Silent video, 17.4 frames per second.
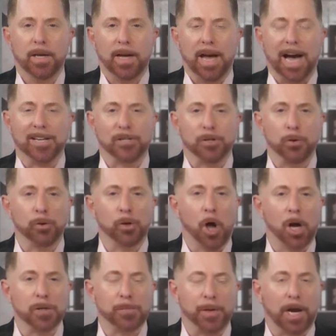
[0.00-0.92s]
As new
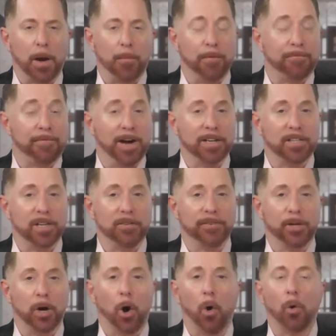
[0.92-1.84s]
laws become
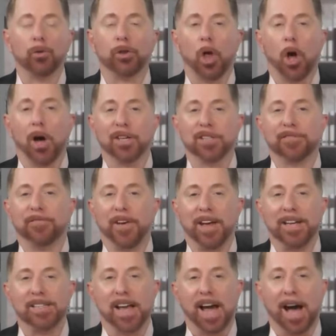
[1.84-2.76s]
effective and old laws
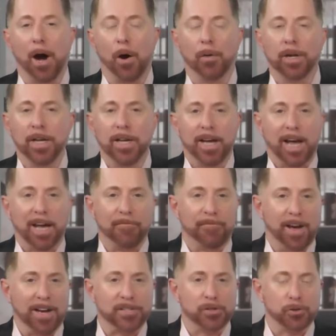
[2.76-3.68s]
phase out,
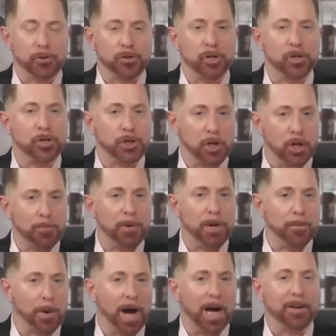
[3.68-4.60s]
investors should
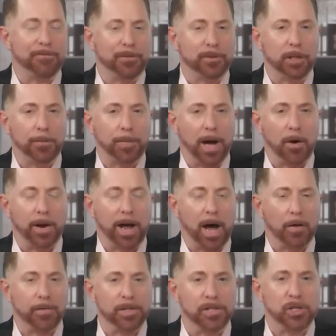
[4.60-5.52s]
be mindful about
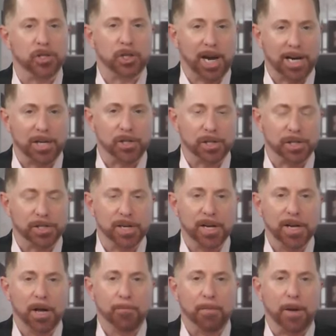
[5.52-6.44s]
how these changes
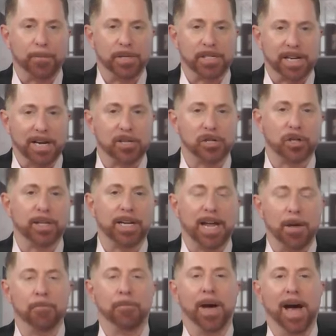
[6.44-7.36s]
may potentially
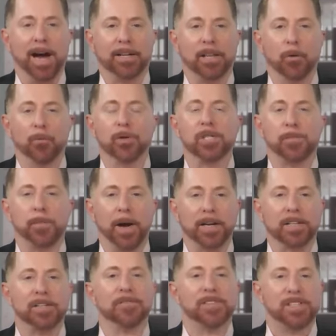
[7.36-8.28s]
impact their
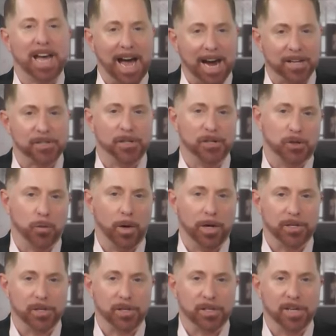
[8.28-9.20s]
respective tax
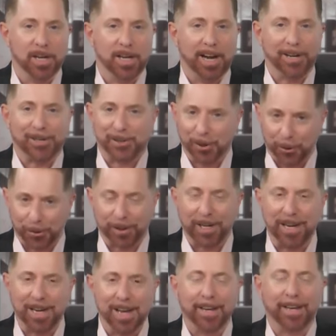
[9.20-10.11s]
situations. It
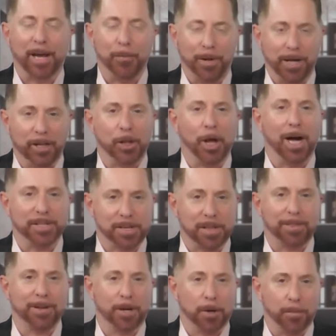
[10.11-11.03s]
certainly can be a lot to
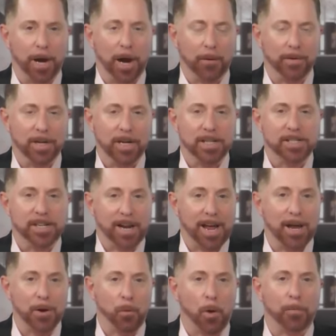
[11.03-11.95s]
think about.
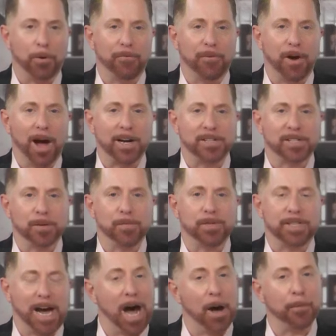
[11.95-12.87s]
Today, we'll provide some
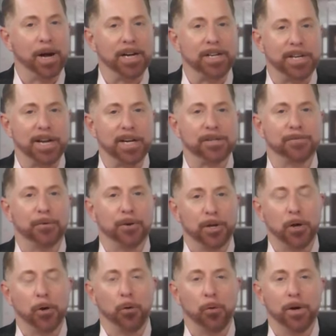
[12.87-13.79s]
top ideas for
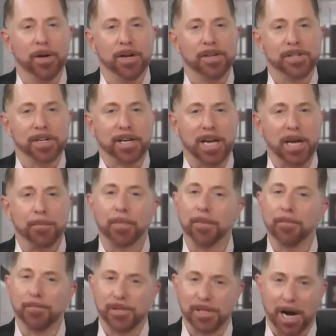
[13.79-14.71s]
you to keep
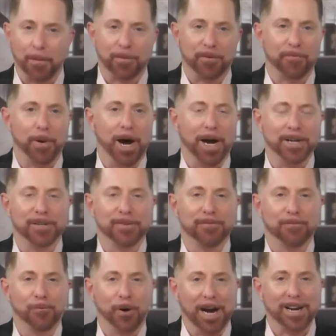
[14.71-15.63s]
top of mind
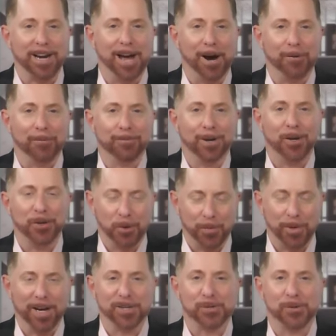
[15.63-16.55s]
right now on
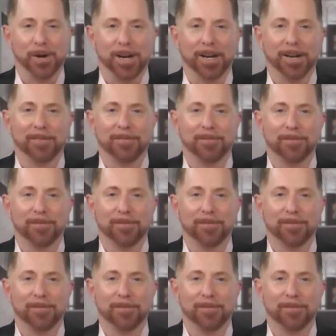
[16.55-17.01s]
UBS Trending.